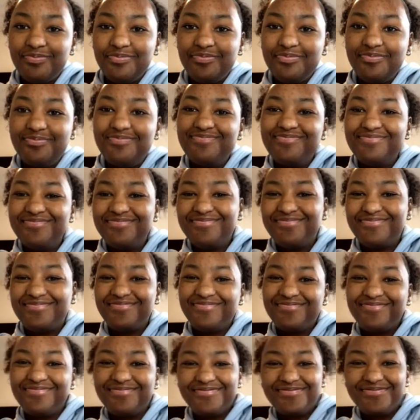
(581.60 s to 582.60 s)

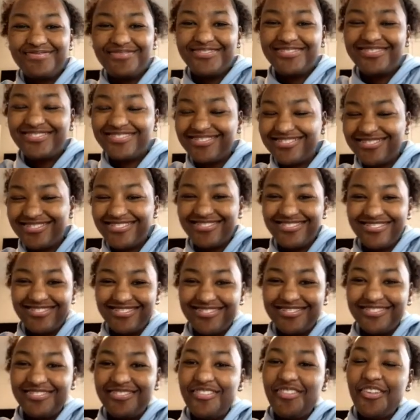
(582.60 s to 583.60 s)

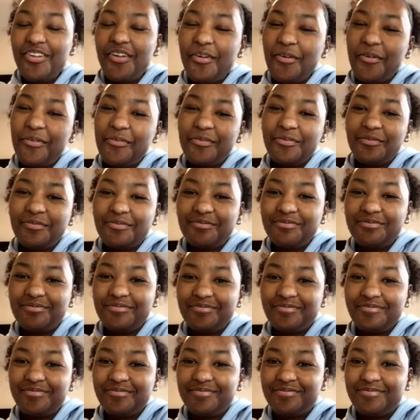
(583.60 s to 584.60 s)

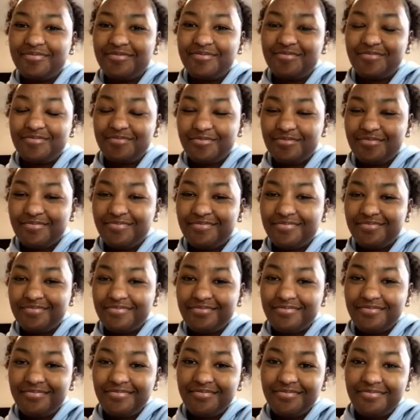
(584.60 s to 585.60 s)

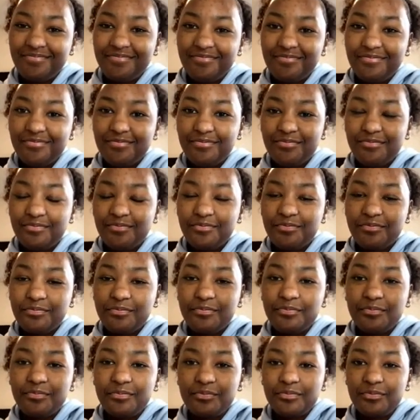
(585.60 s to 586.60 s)

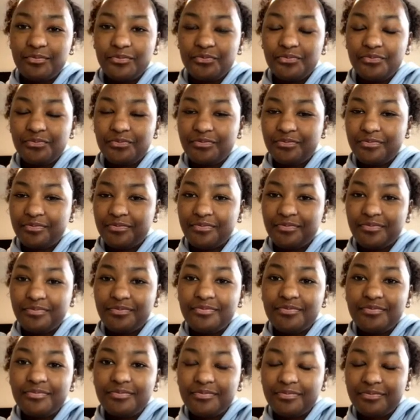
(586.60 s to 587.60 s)

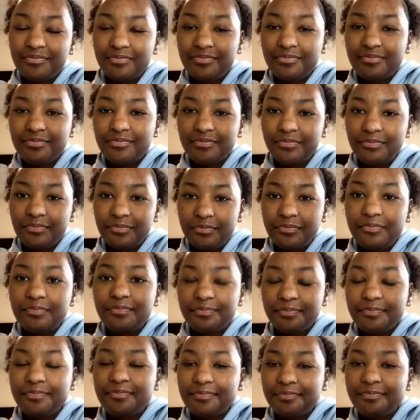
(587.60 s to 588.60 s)

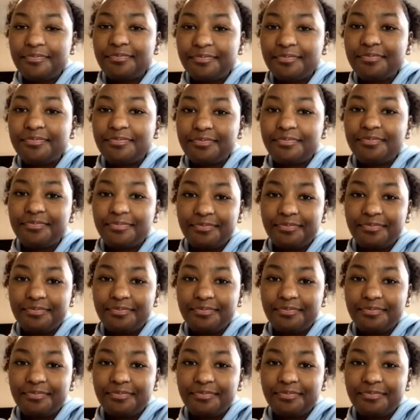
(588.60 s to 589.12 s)
This person isn't speaking.